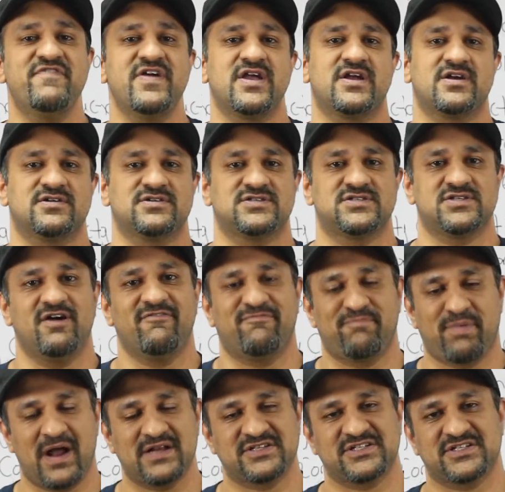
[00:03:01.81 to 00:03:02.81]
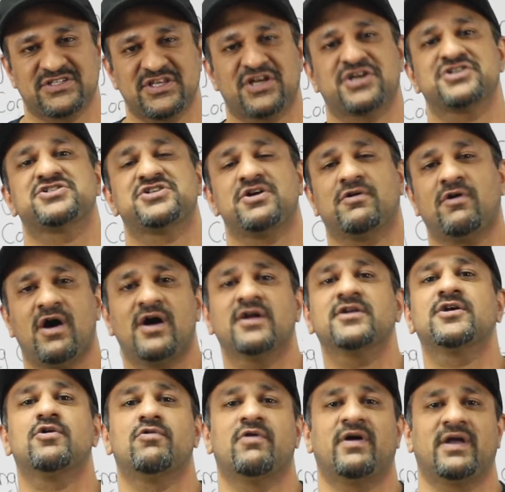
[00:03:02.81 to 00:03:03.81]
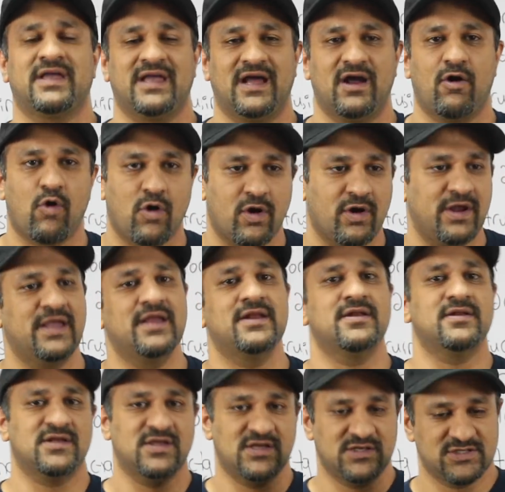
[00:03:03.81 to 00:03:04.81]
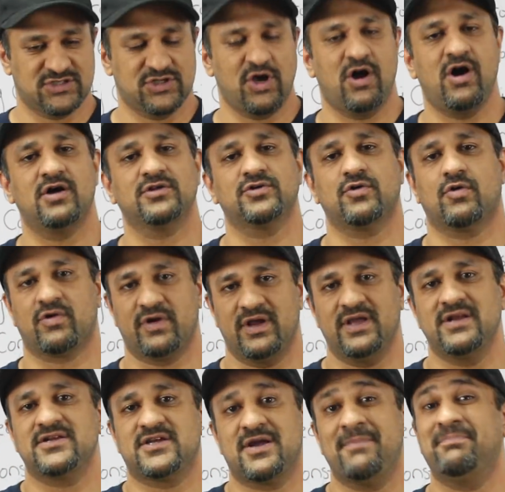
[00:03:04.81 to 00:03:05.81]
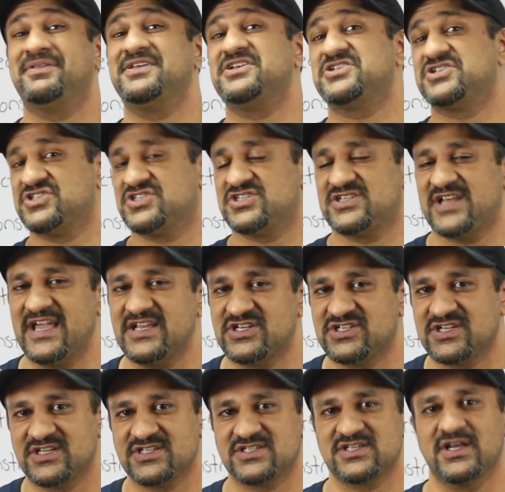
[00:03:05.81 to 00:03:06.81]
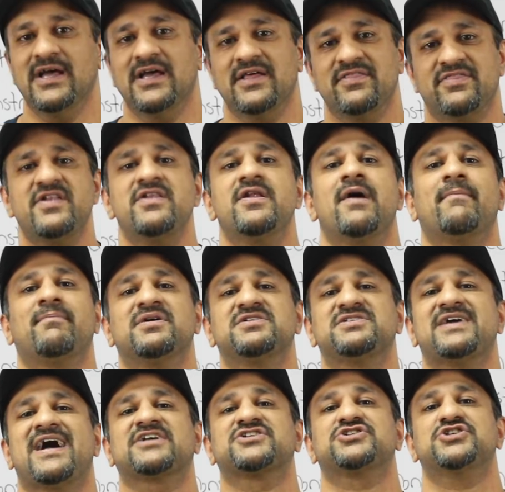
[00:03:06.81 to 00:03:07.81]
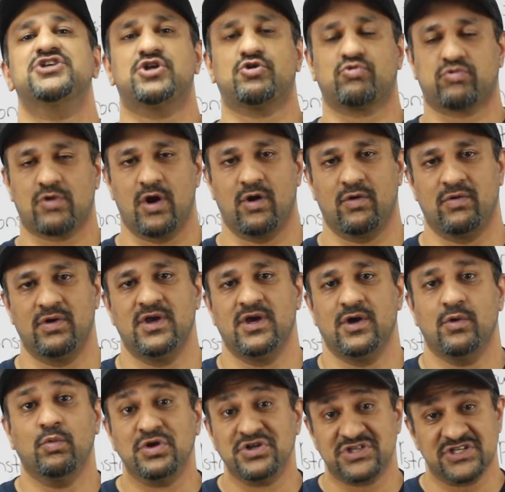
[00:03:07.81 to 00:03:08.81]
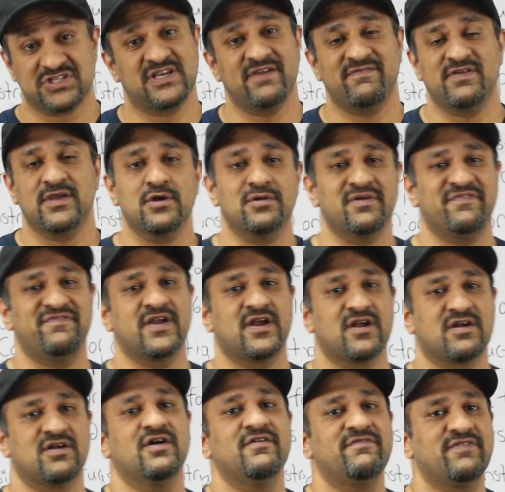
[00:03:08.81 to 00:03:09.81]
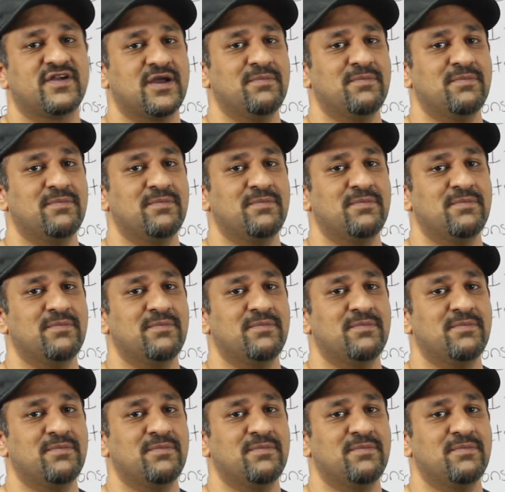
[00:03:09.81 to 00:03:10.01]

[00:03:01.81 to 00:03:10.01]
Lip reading: figures of projects that are still ongoing or installed or in completion stages, the numbers actually grow. We're just giving you a figure of